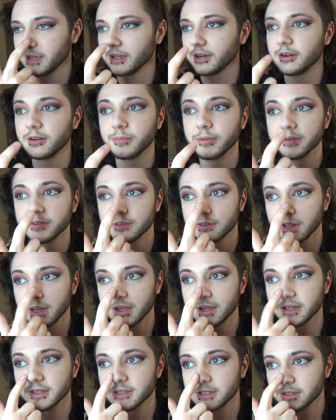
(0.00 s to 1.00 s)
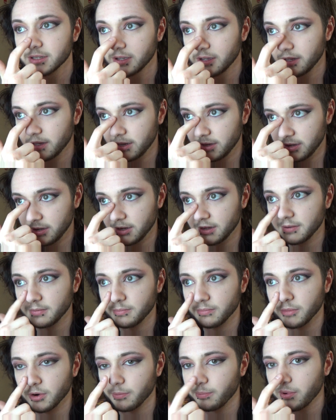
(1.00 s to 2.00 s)
it almost like it's
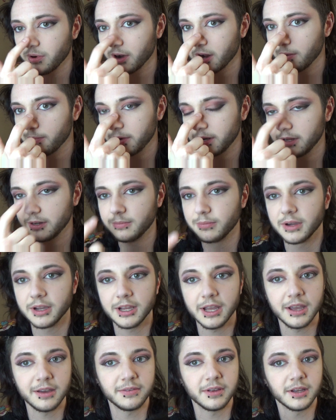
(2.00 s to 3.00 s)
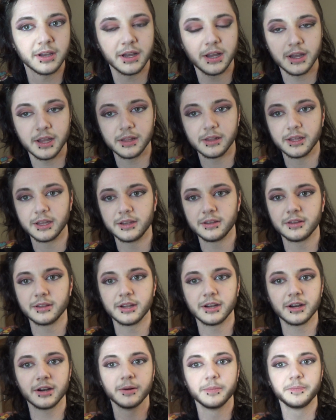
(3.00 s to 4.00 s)
more prominent by having a highlight there.